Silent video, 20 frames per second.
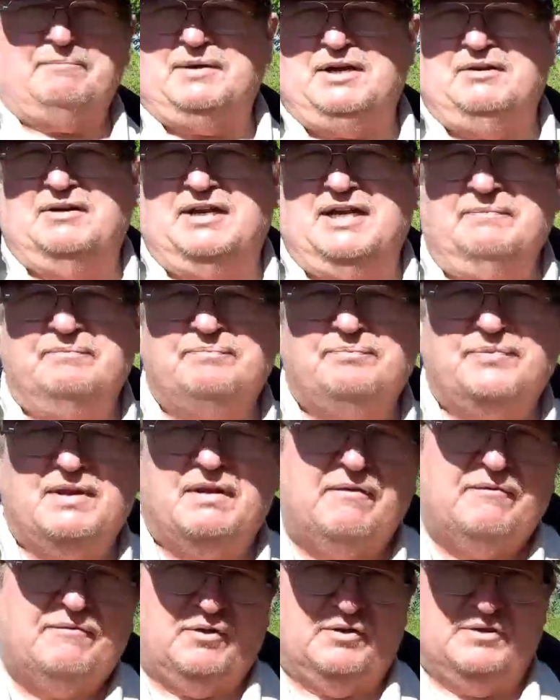Beauty
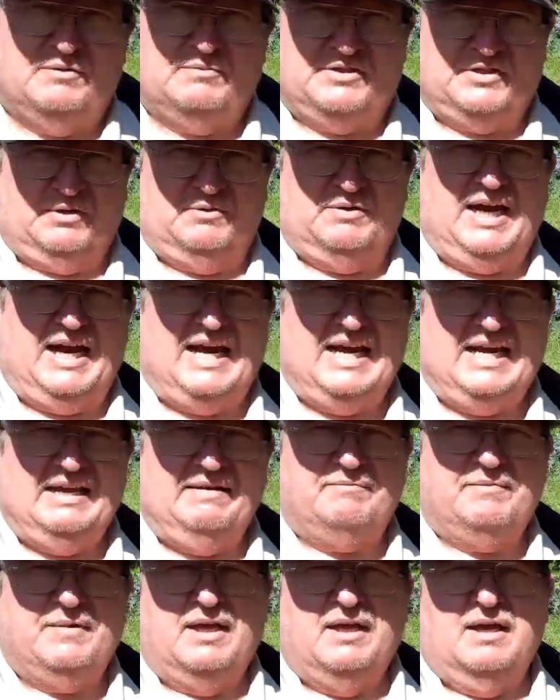for the
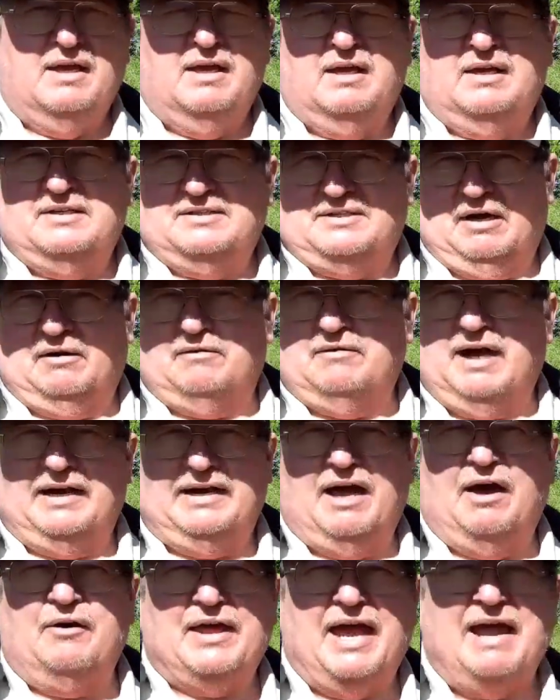zucchini. So I
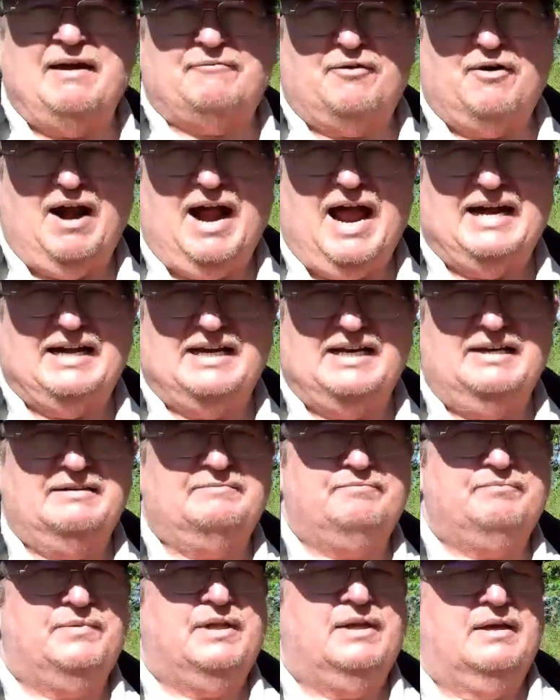know that variety.
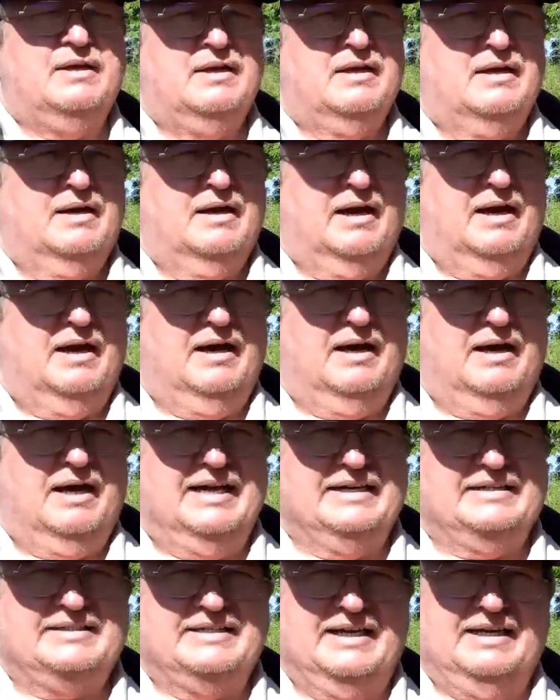Uh,
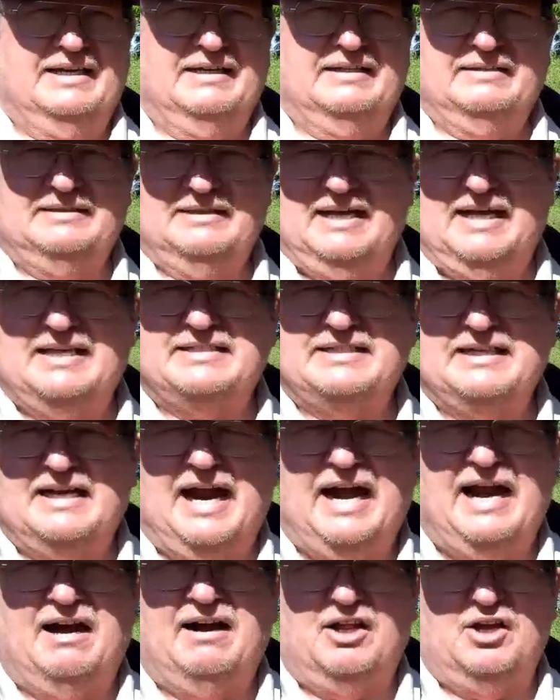it's, a, it's an
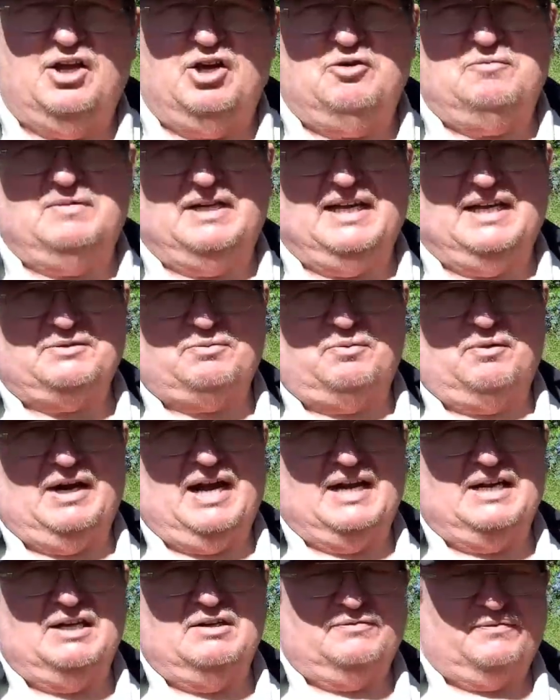heirloom and that's what
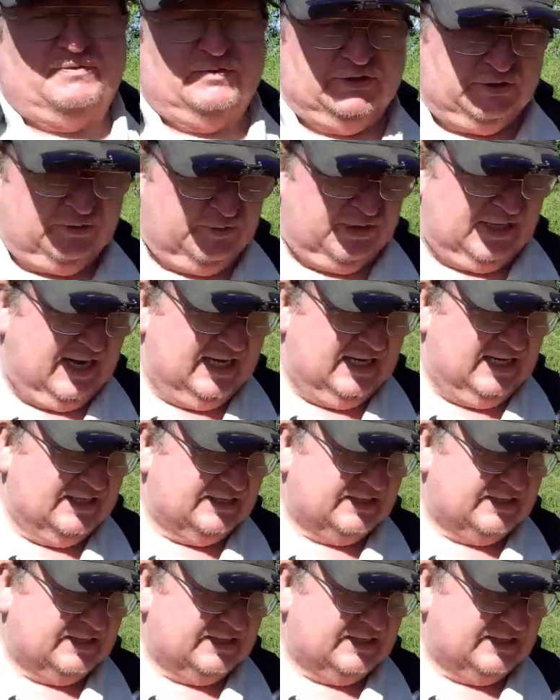I use for zucchini.